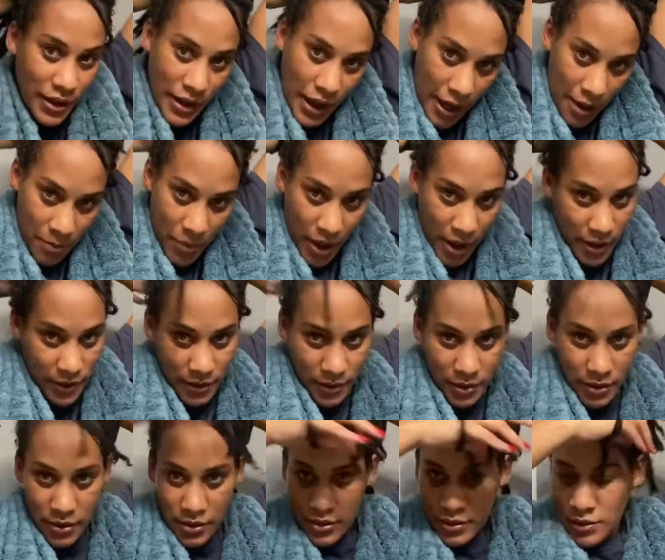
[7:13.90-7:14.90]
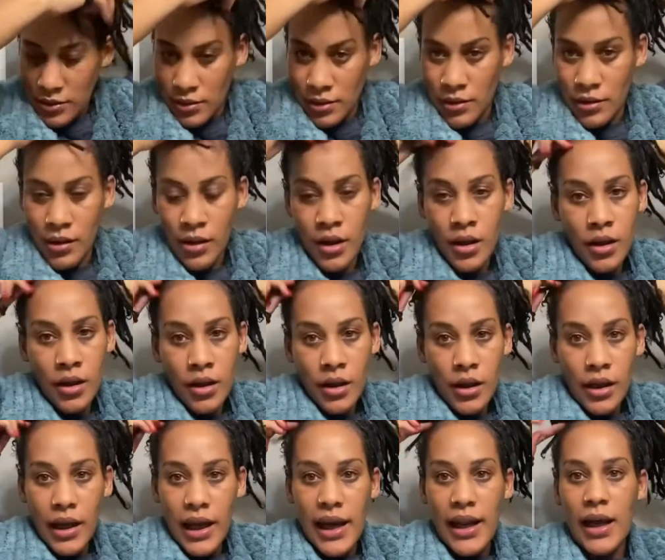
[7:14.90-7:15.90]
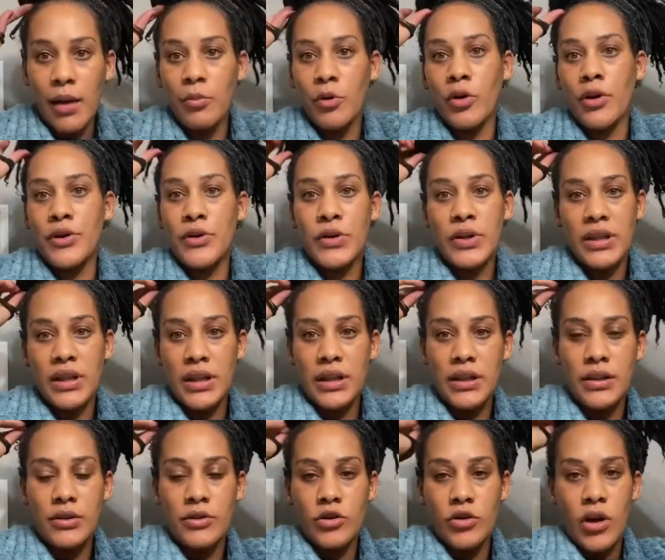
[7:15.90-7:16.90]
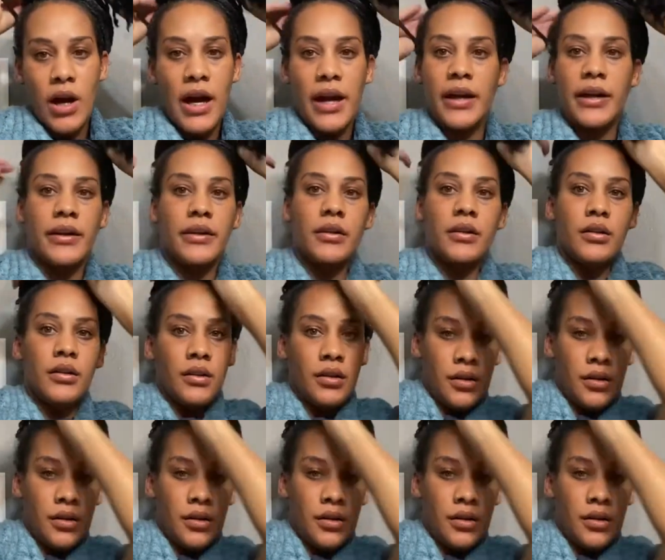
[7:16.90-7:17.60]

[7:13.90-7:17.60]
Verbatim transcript: in a bun, and I'm going to send it to dryer